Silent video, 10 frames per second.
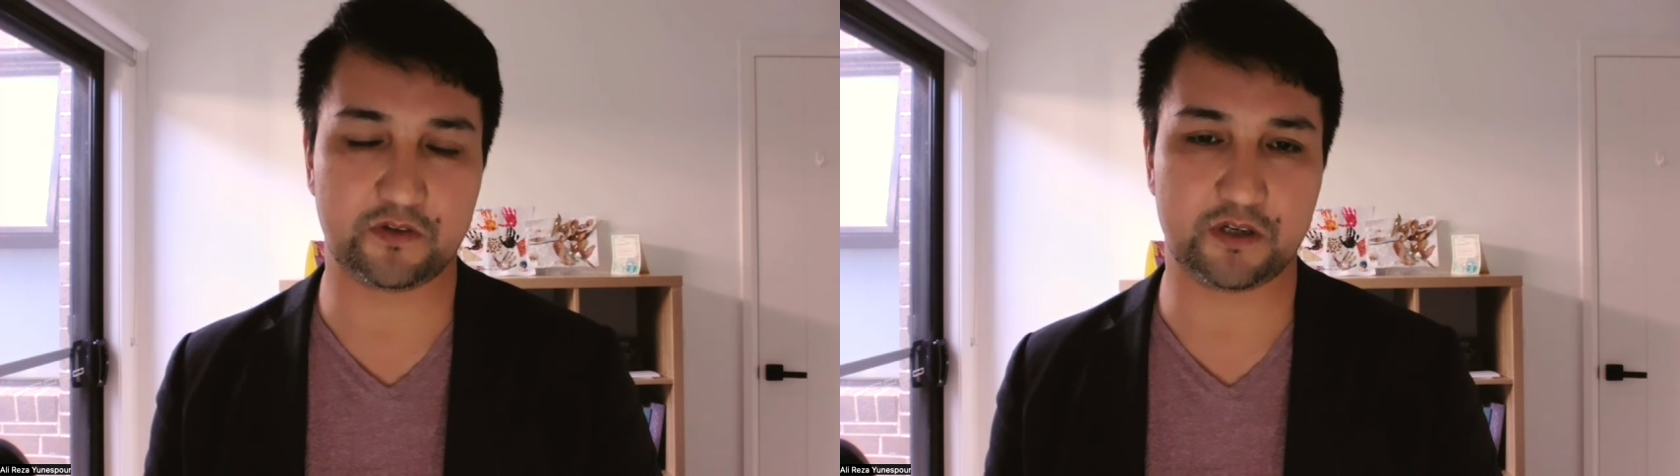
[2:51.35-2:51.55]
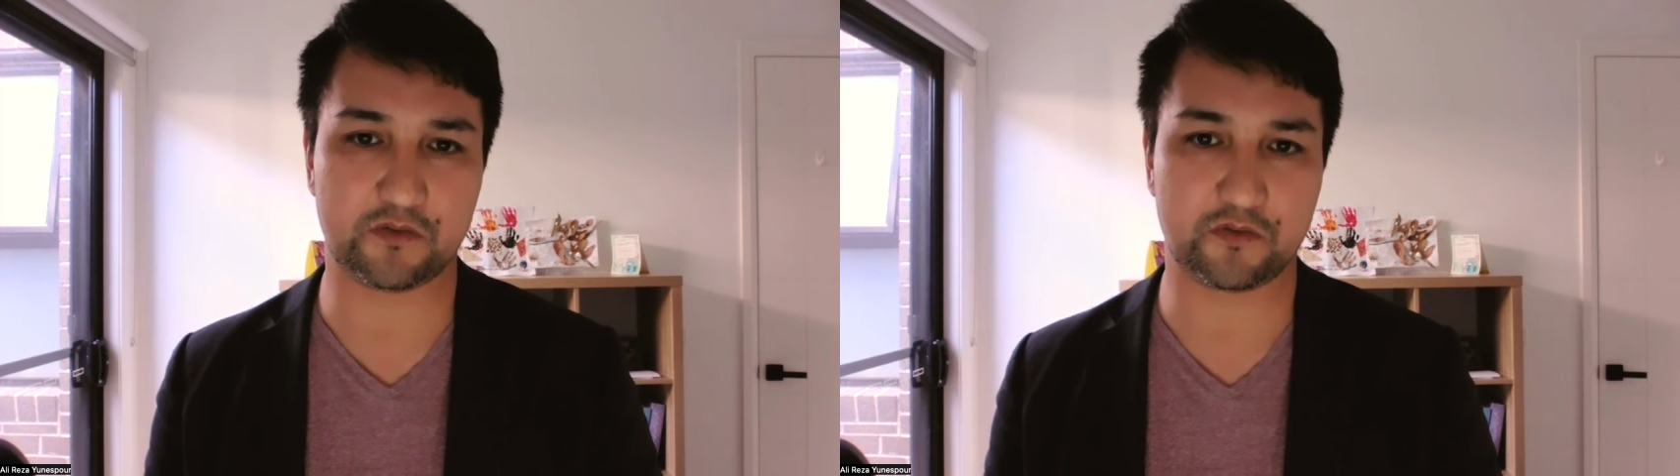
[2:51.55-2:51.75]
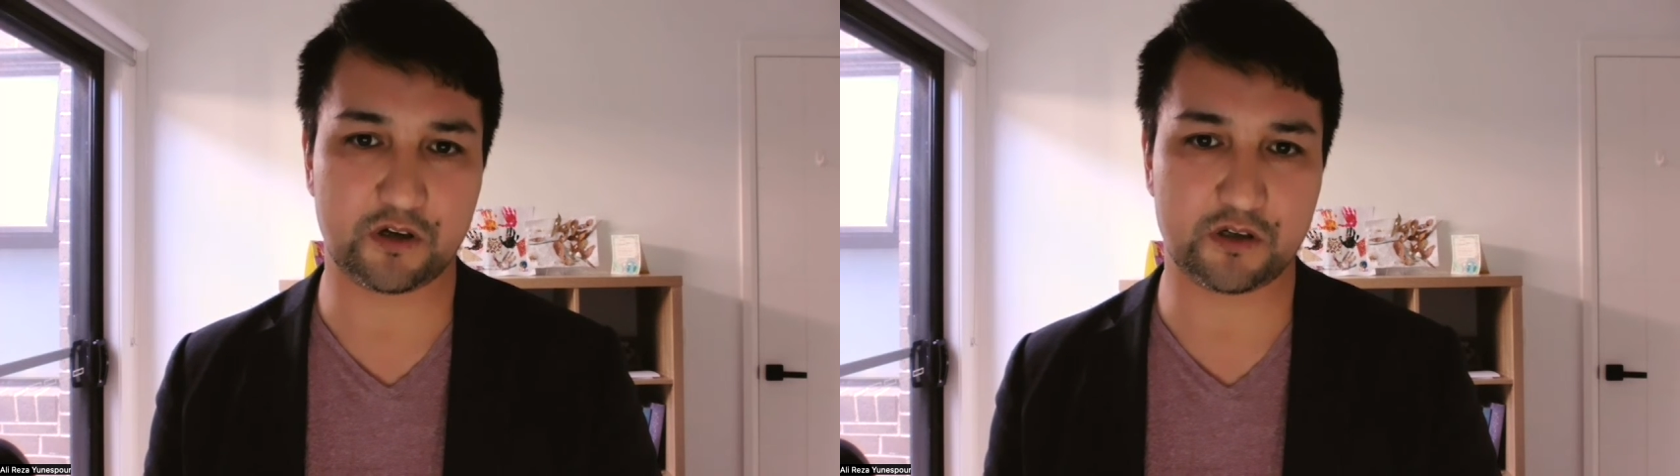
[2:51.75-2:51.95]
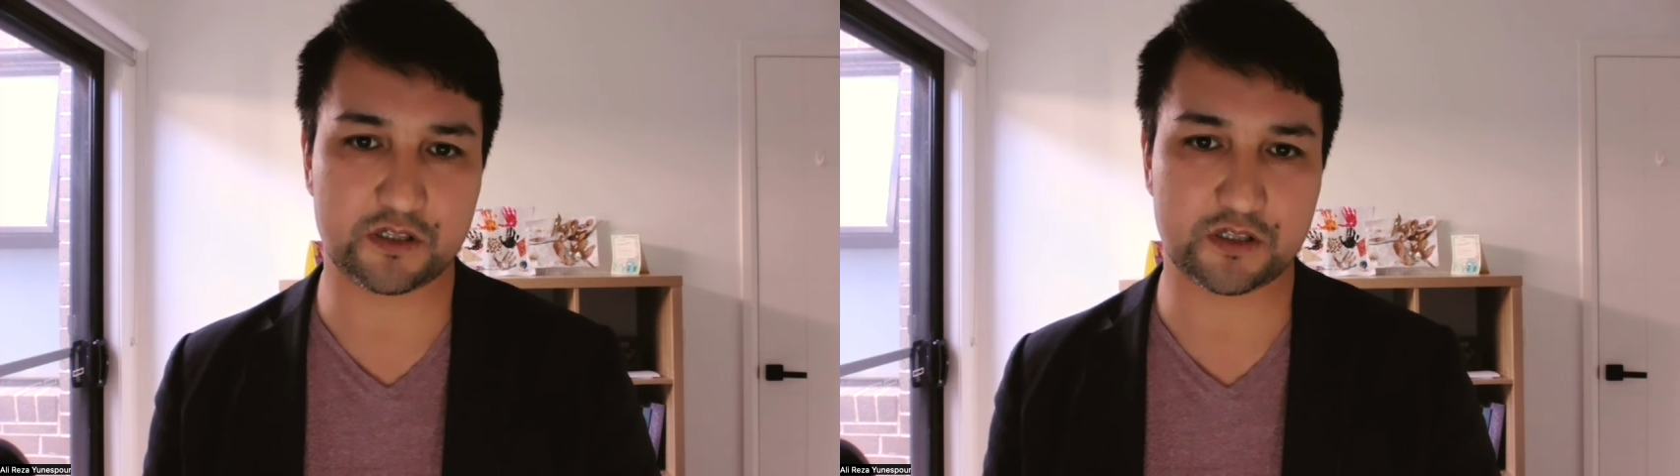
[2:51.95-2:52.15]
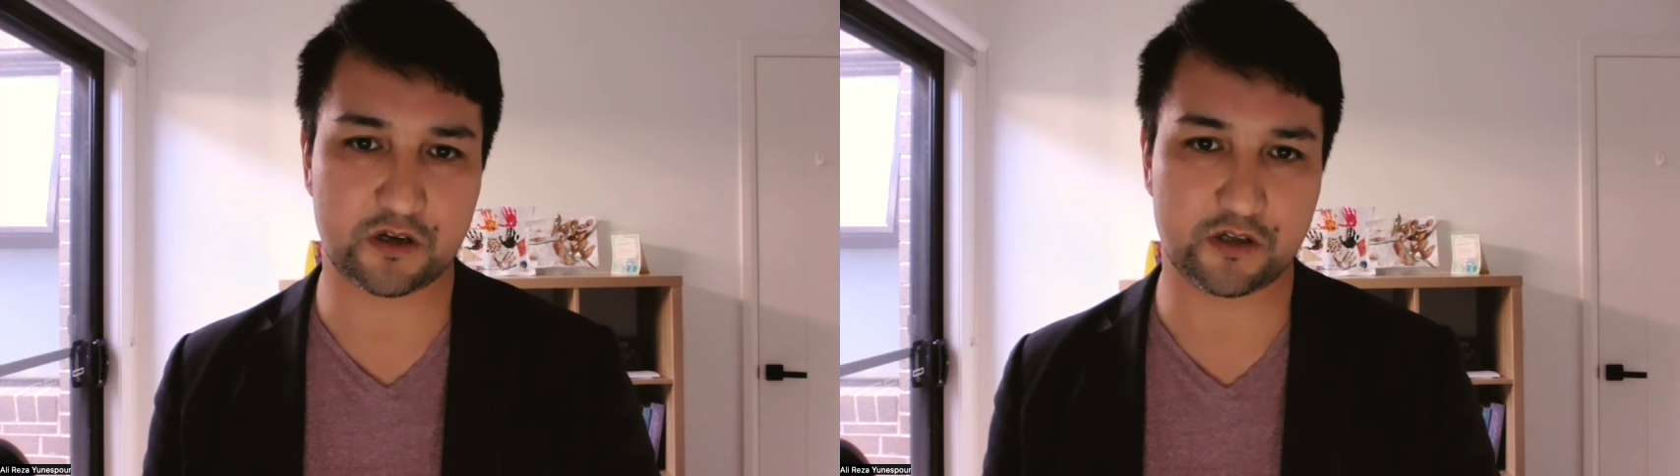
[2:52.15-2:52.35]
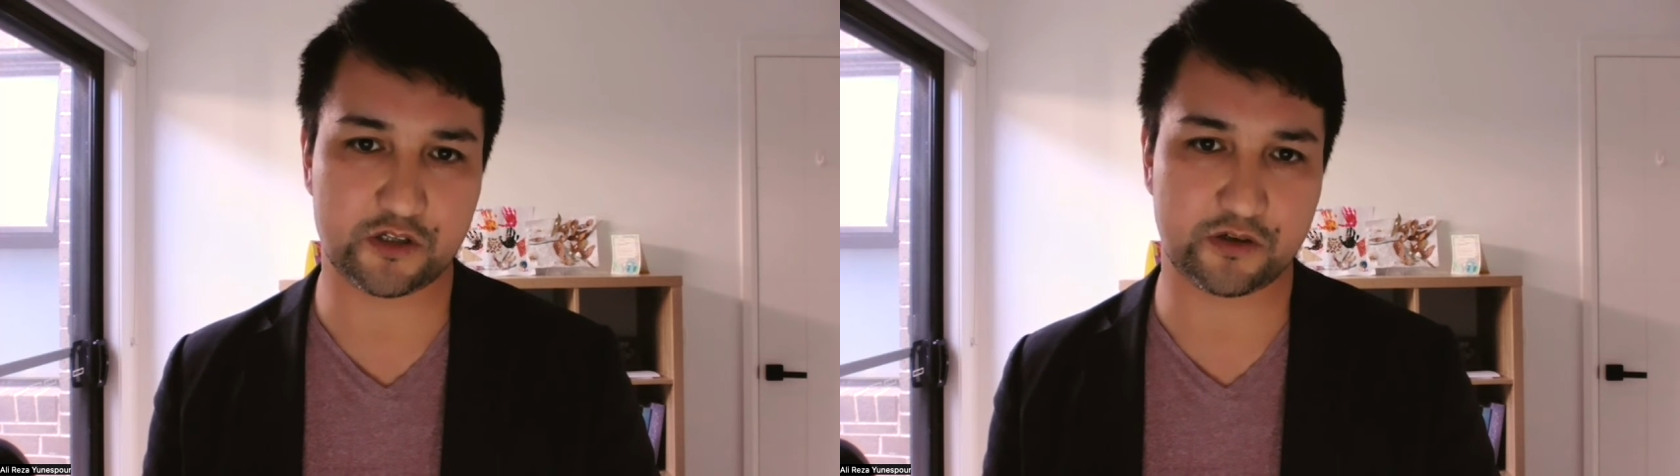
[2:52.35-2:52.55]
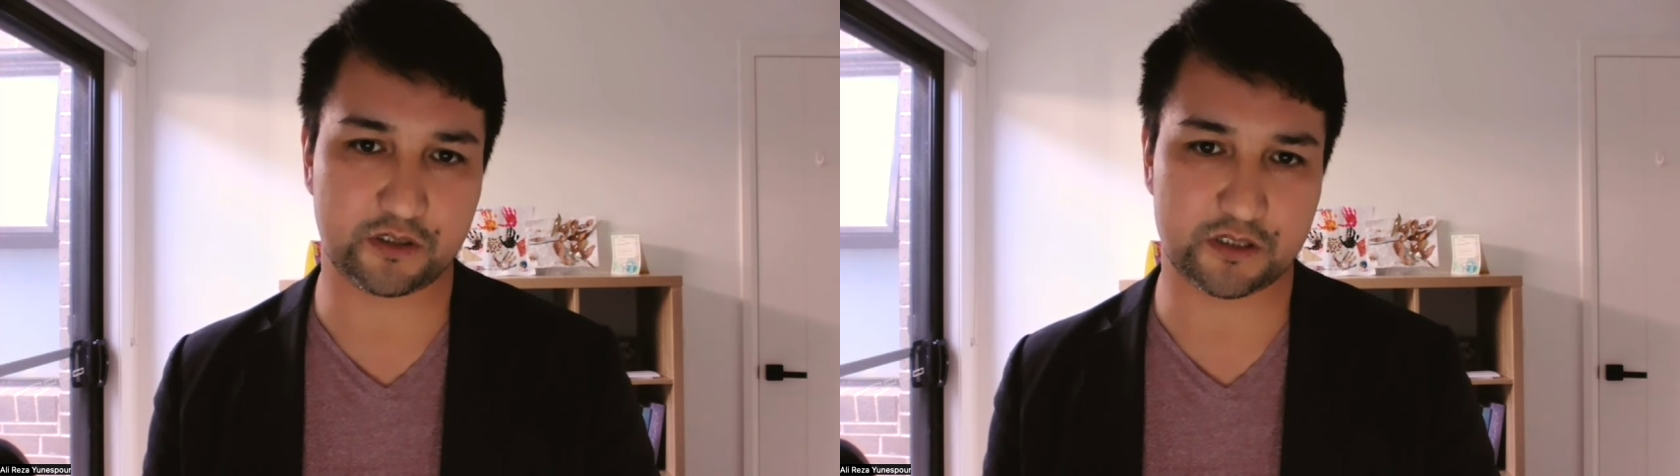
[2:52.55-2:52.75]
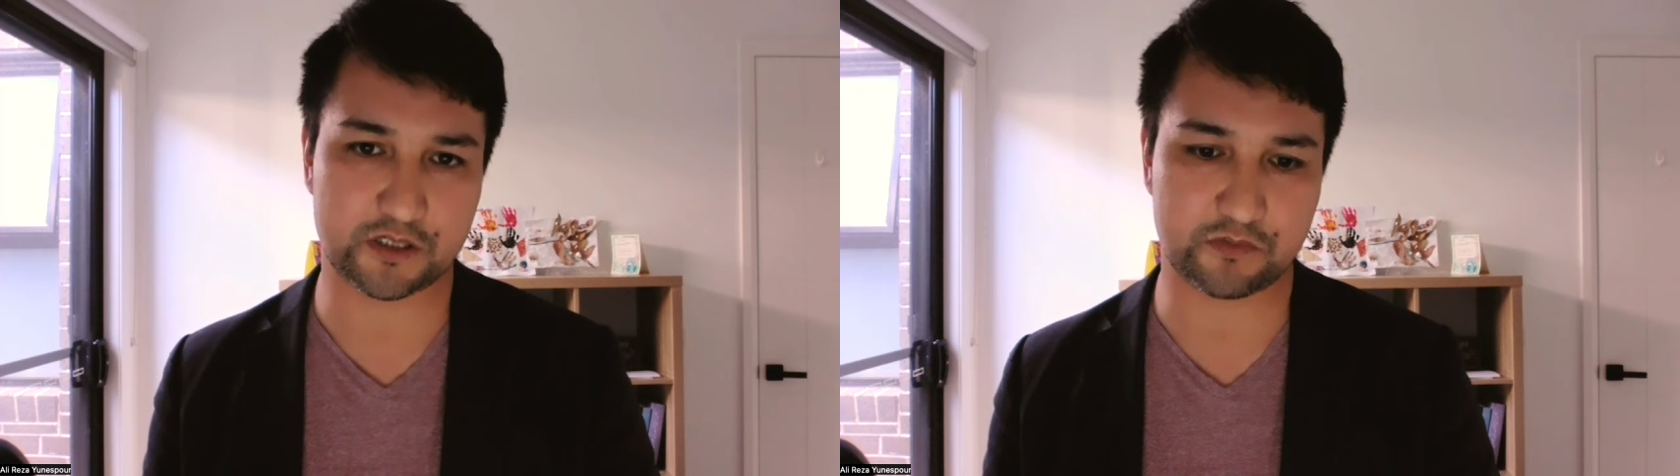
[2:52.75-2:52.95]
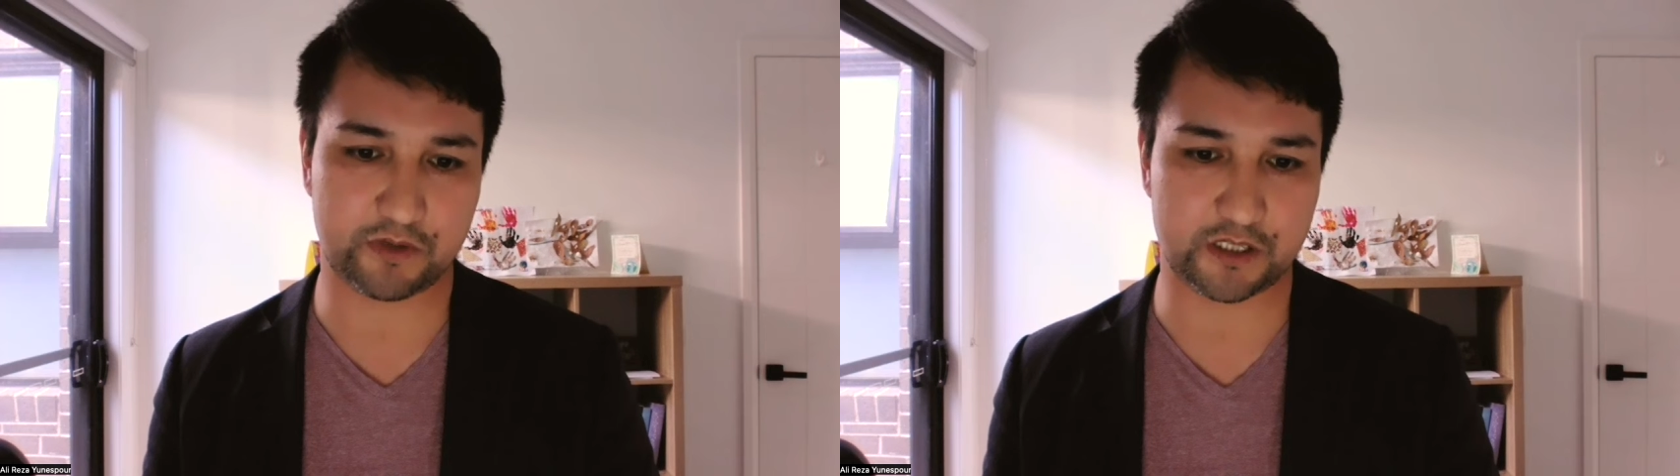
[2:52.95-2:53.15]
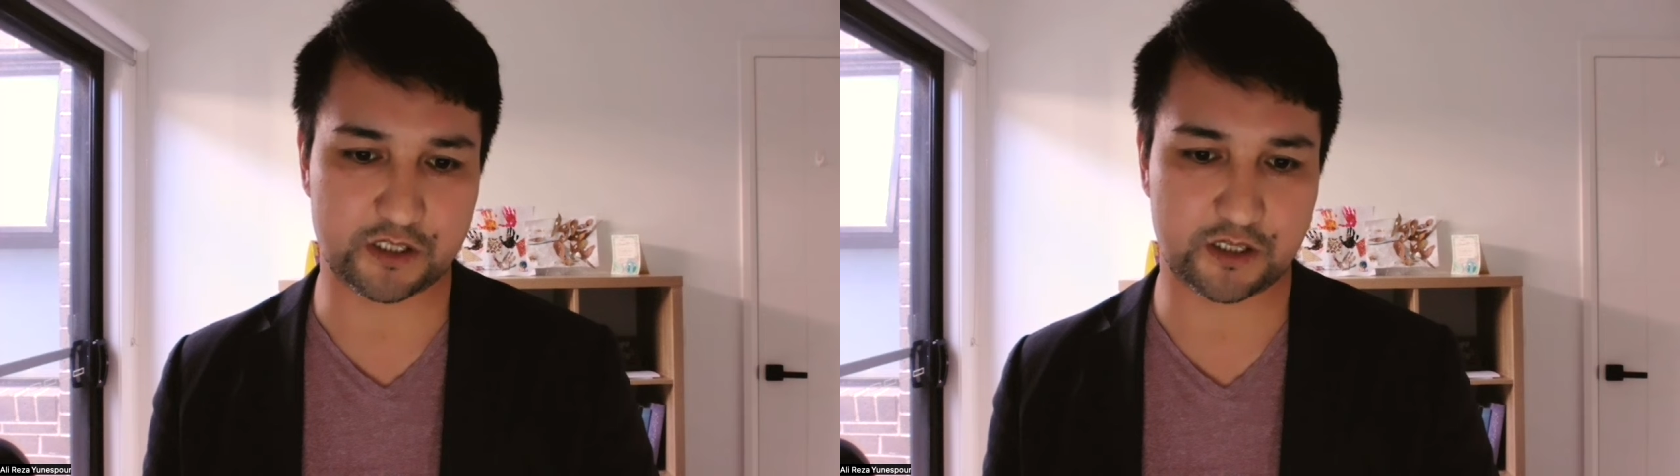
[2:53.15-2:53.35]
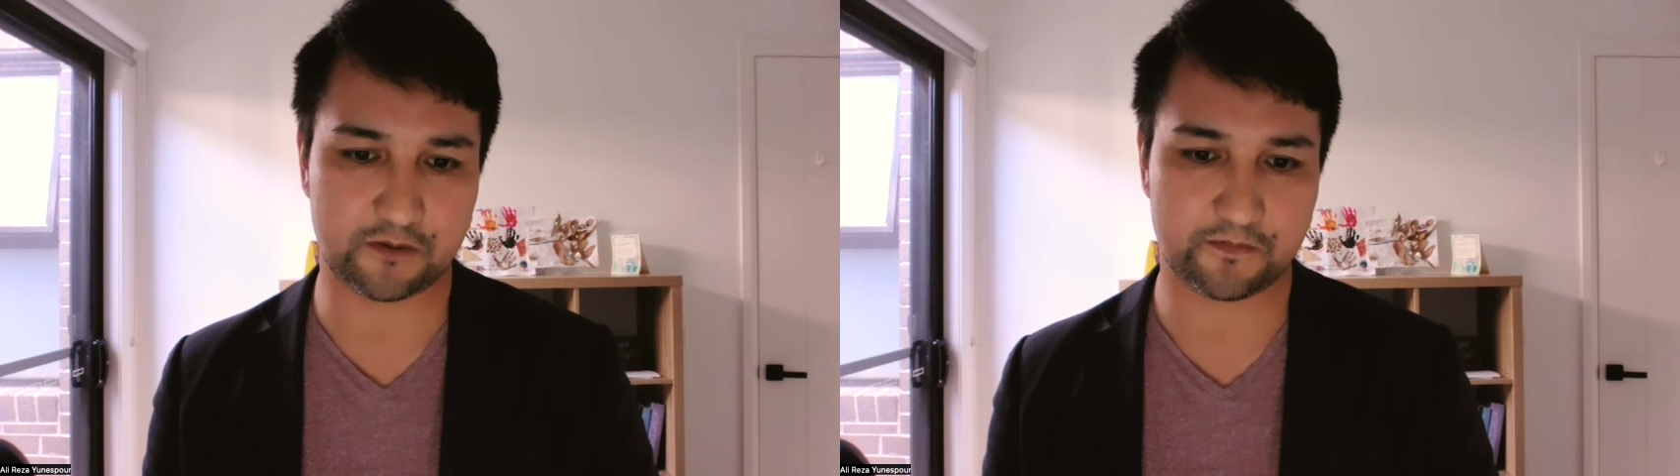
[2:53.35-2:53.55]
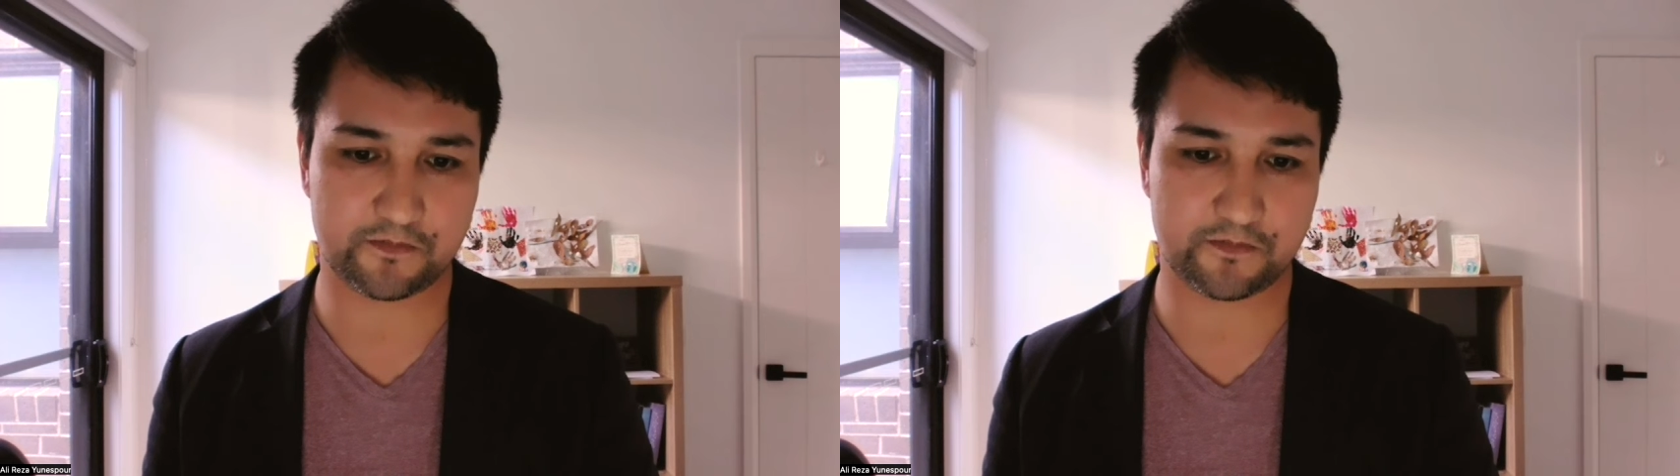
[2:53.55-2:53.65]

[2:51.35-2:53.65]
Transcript: in Afghanistan during this winter.